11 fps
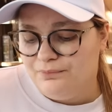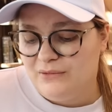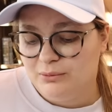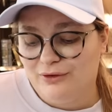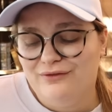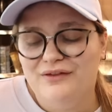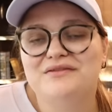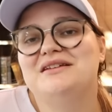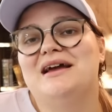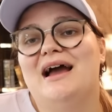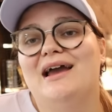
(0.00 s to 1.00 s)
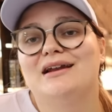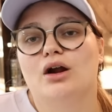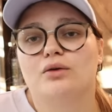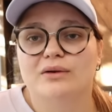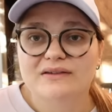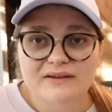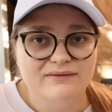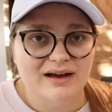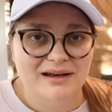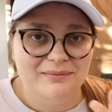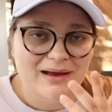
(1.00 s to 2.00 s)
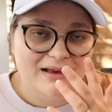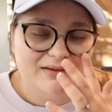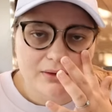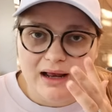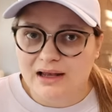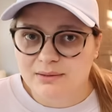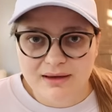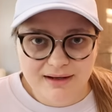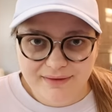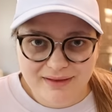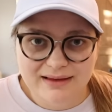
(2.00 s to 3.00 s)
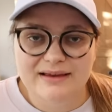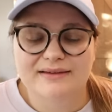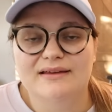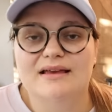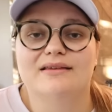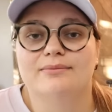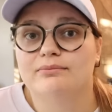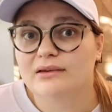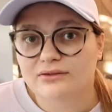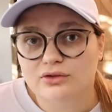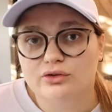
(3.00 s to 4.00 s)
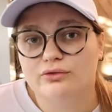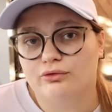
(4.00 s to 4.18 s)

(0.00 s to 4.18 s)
Number 59, a recent find of mine, so it had to make it on the list, is Mr.